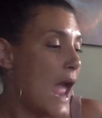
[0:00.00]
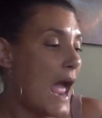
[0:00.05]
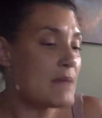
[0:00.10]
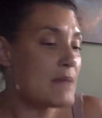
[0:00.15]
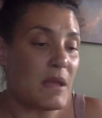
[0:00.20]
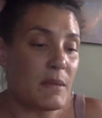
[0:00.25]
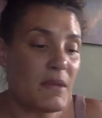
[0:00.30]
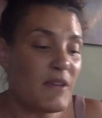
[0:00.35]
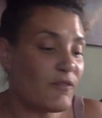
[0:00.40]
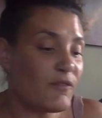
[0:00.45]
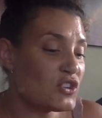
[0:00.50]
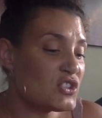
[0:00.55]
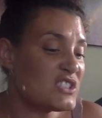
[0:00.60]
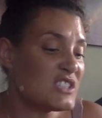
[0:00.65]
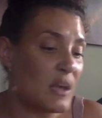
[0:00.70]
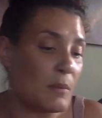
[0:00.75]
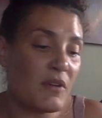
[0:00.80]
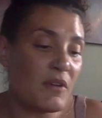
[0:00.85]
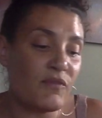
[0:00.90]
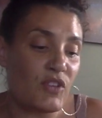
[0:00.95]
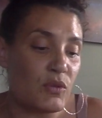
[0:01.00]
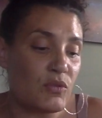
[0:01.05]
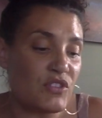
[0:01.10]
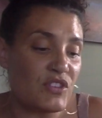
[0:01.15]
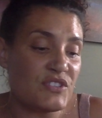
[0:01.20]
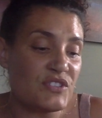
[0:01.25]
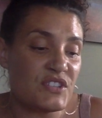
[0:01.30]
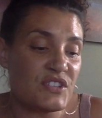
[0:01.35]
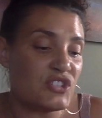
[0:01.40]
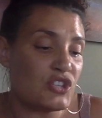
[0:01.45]
And maybe for some of you,
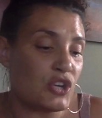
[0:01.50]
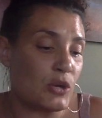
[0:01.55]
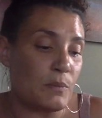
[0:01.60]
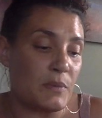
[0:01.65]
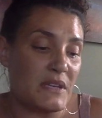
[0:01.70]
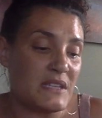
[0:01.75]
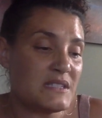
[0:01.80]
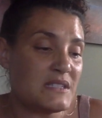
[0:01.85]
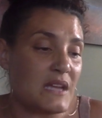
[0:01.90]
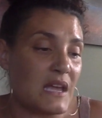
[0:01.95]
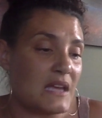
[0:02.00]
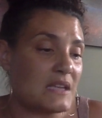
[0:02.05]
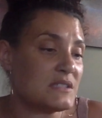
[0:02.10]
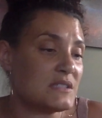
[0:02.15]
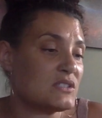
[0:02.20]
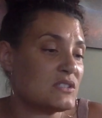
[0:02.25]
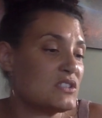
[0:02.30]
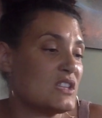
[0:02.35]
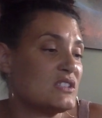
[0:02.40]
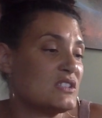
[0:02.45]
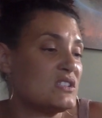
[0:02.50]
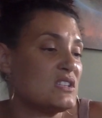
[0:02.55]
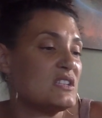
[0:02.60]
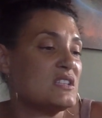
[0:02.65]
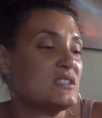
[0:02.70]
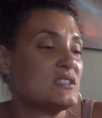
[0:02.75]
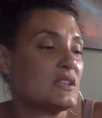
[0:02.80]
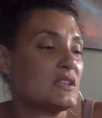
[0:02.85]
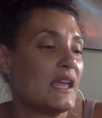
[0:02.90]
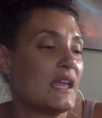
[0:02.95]
this is your business. This
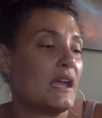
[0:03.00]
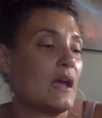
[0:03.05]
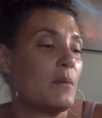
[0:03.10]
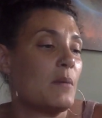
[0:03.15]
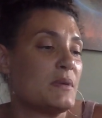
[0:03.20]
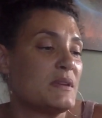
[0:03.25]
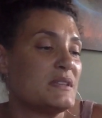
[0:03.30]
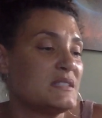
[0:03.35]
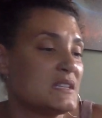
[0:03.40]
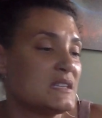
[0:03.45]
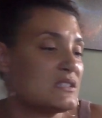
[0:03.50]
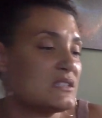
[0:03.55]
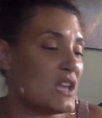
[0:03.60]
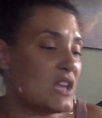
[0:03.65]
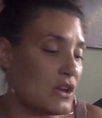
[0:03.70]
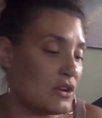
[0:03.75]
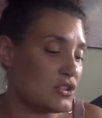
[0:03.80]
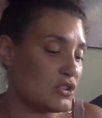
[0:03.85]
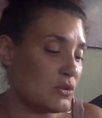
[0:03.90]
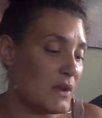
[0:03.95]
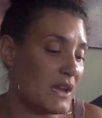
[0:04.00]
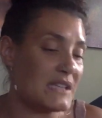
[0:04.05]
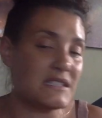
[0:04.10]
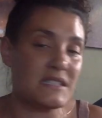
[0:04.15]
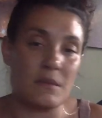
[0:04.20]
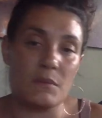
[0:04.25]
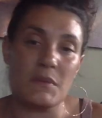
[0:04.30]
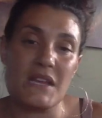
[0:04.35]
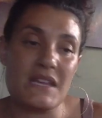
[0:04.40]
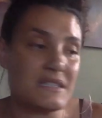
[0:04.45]
is like a business that you're doing and
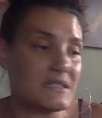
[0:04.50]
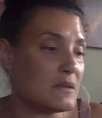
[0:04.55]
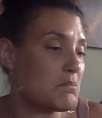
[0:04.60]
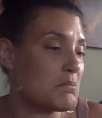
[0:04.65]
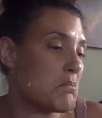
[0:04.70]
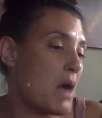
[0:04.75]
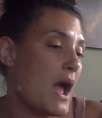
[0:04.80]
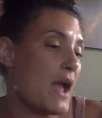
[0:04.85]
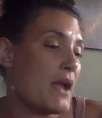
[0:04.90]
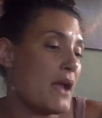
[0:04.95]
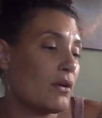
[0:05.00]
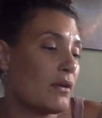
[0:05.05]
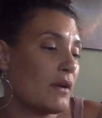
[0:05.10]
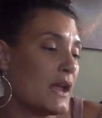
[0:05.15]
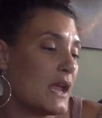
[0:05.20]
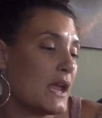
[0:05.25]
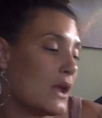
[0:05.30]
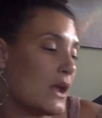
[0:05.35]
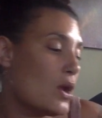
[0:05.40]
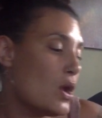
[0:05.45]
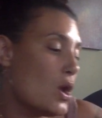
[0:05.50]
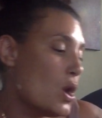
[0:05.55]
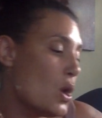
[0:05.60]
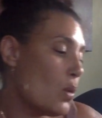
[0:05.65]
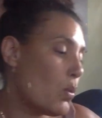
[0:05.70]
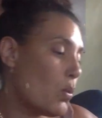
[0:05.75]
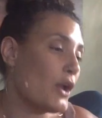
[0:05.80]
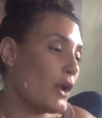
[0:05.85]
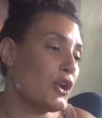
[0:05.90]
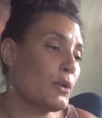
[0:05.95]
somebody is admiring
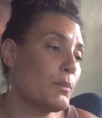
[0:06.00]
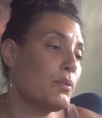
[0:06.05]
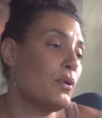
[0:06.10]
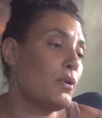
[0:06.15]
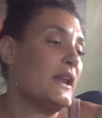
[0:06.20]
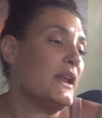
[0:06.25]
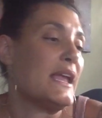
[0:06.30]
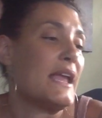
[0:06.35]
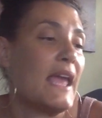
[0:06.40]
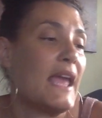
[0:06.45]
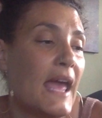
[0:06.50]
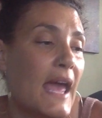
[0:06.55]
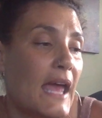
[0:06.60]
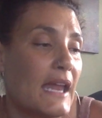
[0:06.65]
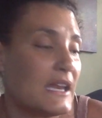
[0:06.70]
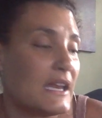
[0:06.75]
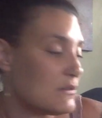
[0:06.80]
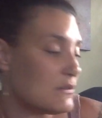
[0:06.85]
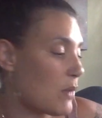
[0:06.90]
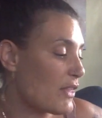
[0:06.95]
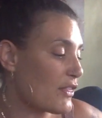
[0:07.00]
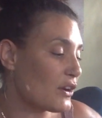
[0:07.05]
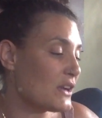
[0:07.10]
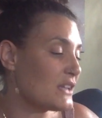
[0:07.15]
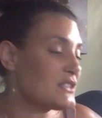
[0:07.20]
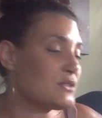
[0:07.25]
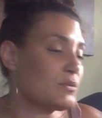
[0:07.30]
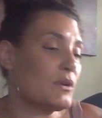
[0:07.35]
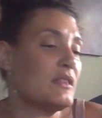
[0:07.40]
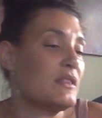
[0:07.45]
what you're putting in, whether
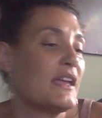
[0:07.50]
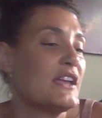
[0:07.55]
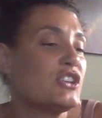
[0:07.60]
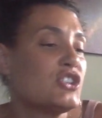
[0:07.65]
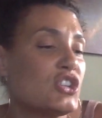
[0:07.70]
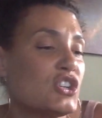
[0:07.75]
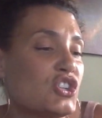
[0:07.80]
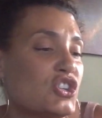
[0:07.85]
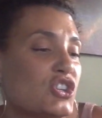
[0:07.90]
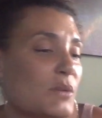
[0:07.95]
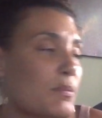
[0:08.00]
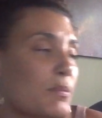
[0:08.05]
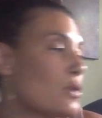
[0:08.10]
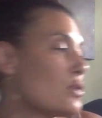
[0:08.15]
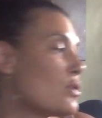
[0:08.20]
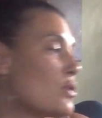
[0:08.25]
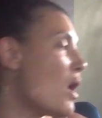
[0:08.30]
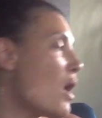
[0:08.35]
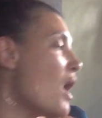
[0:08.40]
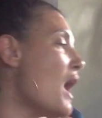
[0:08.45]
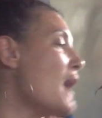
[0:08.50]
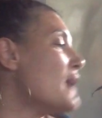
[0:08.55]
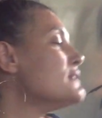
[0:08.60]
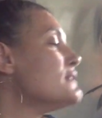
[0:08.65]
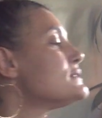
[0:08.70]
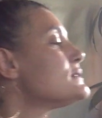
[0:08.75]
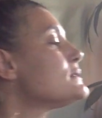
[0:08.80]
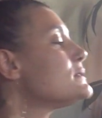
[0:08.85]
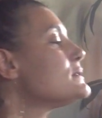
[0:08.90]
it's relationship or not.